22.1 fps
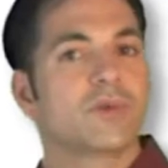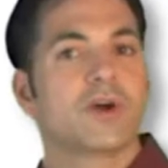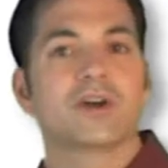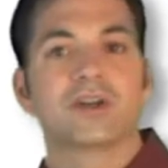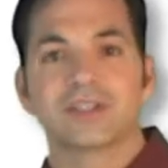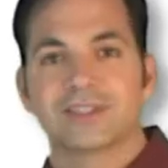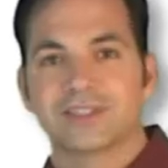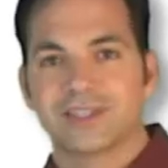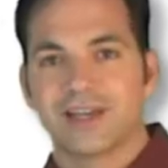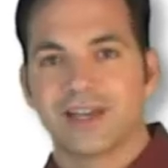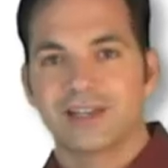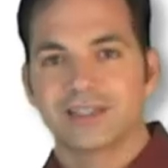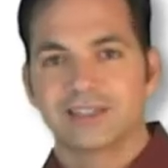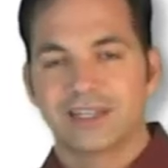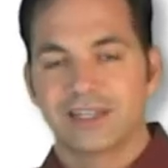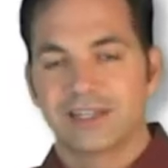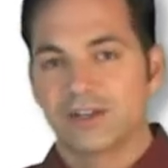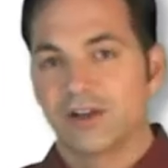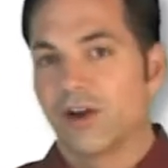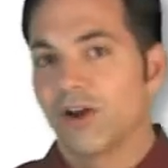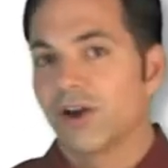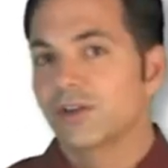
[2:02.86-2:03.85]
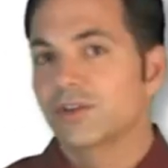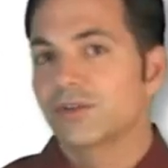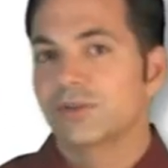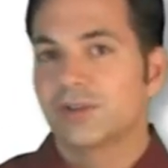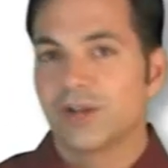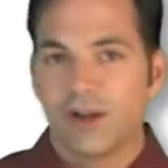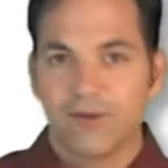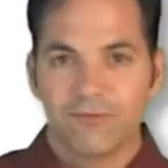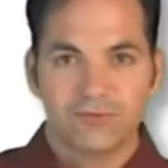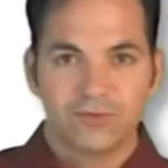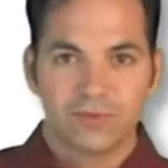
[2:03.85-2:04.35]
market sizing? Are you
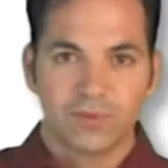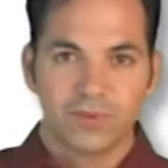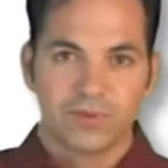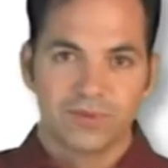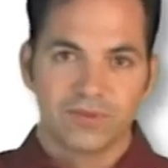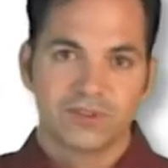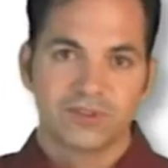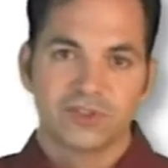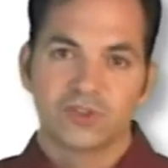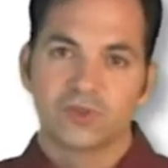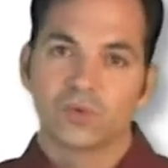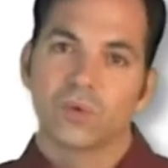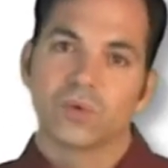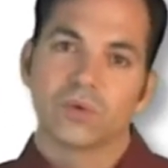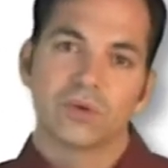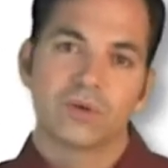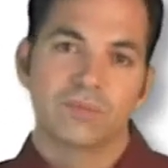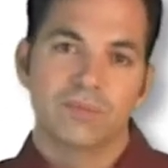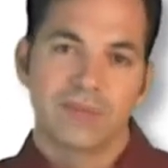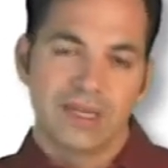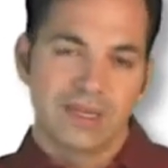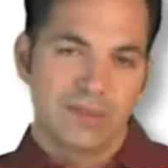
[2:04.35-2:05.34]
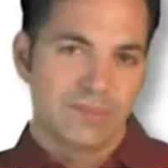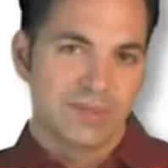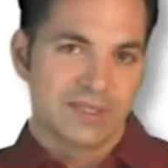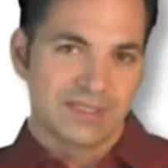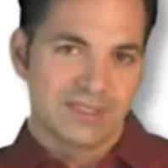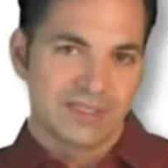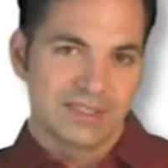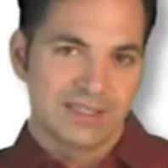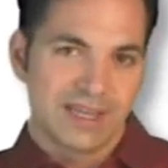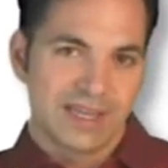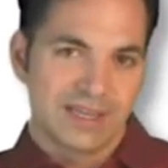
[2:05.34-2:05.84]
comfortable with the shorter mini
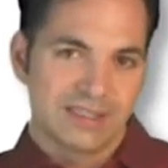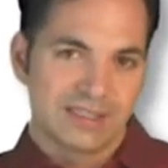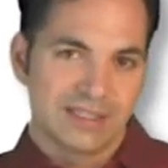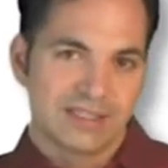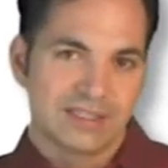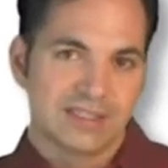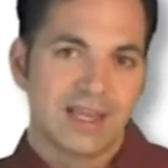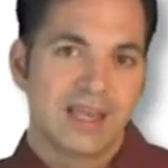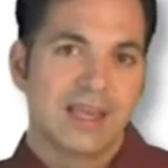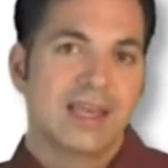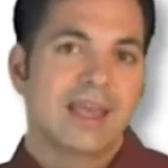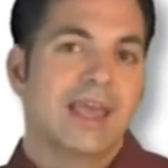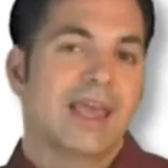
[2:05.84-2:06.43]
business cases?